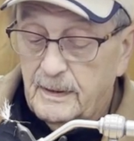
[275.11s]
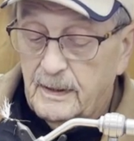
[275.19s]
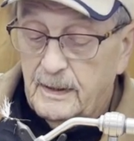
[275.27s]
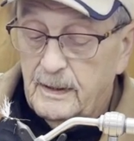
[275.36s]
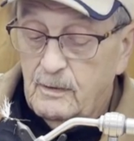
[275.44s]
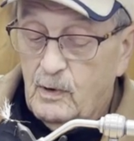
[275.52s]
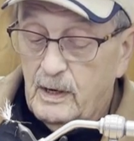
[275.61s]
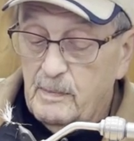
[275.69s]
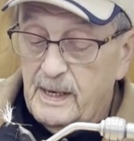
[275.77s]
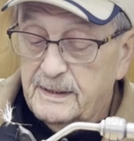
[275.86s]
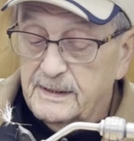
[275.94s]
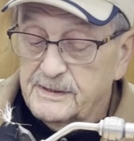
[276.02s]
You want to
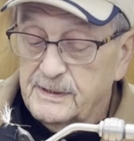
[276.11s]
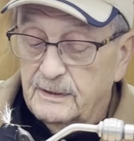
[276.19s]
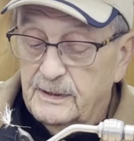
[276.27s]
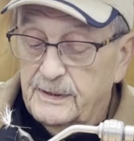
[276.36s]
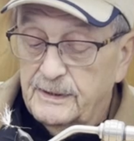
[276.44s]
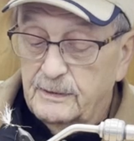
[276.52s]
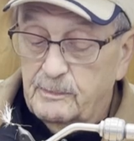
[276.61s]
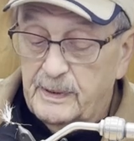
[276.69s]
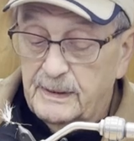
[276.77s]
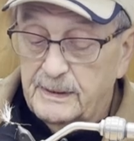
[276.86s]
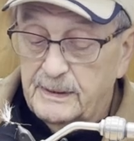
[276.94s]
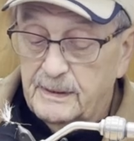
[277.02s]
make this a little
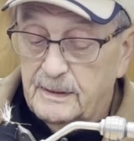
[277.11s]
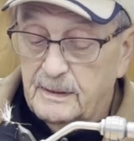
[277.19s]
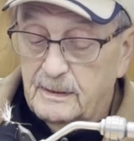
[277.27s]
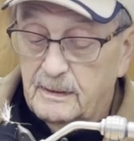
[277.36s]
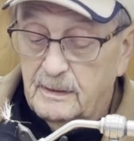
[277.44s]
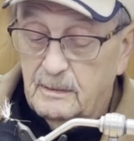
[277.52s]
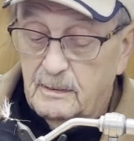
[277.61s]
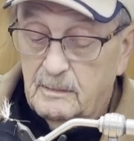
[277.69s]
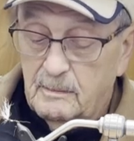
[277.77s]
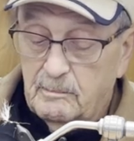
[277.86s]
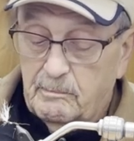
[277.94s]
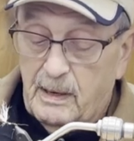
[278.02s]
bit
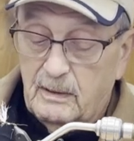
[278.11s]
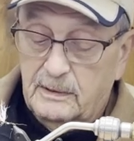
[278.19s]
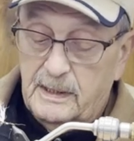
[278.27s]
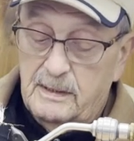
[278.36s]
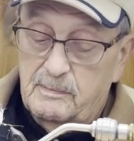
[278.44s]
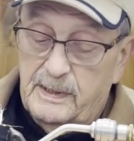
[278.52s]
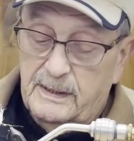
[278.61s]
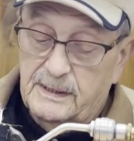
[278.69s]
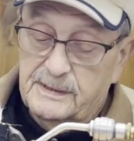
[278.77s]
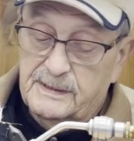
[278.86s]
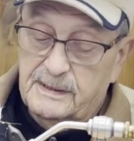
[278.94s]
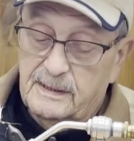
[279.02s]
bulky
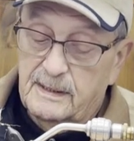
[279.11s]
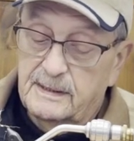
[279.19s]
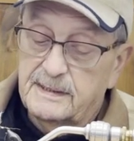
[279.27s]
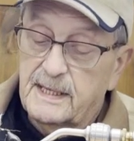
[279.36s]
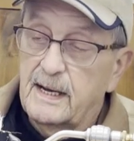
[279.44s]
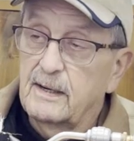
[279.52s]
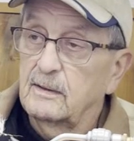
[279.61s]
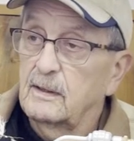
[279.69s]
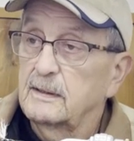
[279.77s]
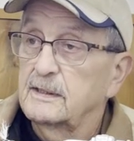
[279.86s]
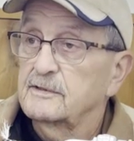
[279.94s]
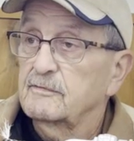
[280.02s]
because the tail
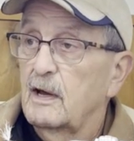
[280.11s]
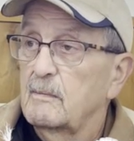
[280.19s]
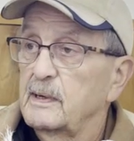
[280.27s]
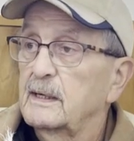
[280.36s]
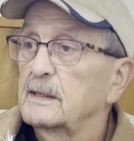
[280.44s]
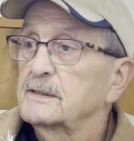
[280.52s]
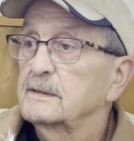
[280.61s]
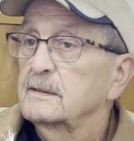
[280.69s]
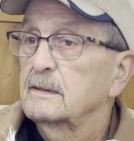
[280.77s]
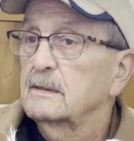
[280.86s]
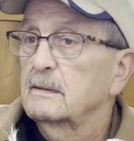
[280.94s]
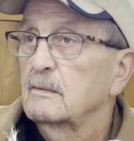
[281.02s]
on this fly, because
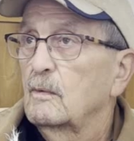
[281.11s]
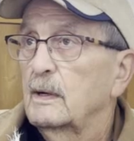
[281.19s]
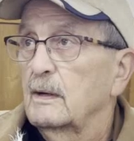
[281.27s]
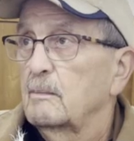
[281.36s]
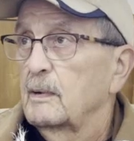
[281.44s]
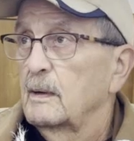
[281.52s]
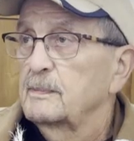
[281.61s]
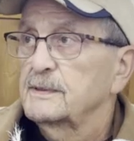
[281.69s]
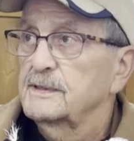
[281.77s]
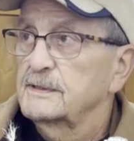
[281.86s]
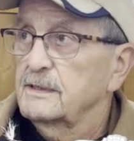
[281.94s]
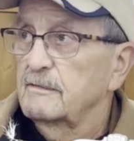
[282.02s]
one of the
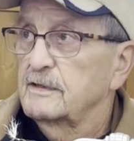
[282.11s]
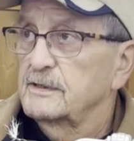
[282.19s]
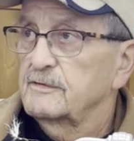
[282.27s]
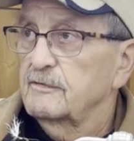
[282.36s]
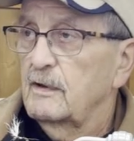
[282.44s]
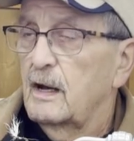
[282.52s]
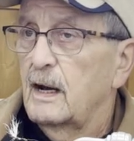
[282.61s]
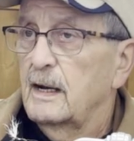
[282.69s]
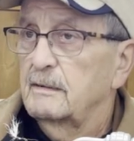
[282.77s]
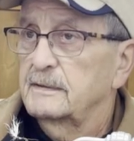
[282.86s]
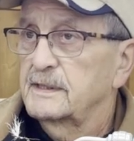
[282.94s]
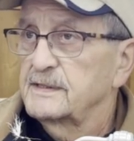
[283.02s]
purposes of this
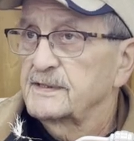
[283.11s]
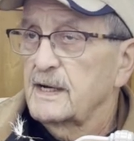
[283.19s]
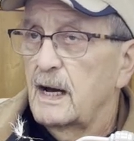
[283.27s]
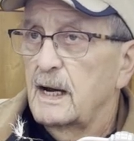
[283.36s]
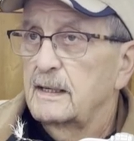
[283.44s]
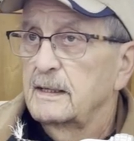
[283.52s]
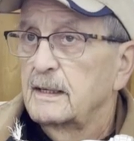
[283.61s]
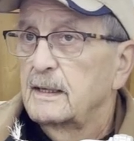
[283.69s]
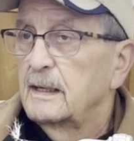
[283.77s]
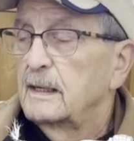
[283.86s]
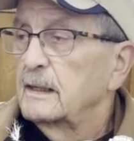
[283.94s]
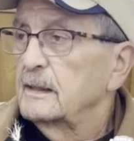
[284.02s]
fly design
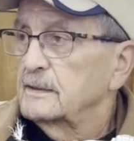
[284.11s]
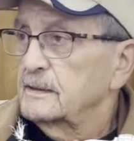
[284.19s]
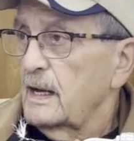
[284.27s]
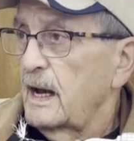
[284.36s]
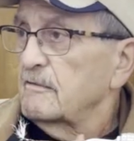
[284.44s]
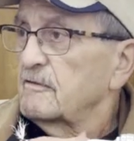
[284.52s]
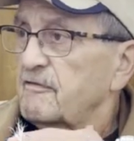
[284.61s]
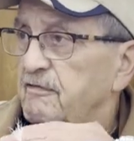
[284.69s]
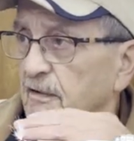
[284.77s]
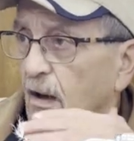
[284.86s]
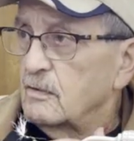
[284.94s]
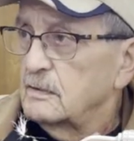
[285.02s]
is to have it
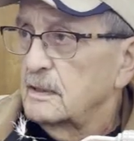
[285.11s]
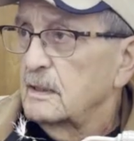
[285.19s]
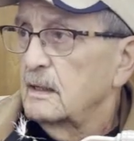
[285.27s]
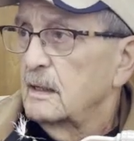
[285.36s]
float.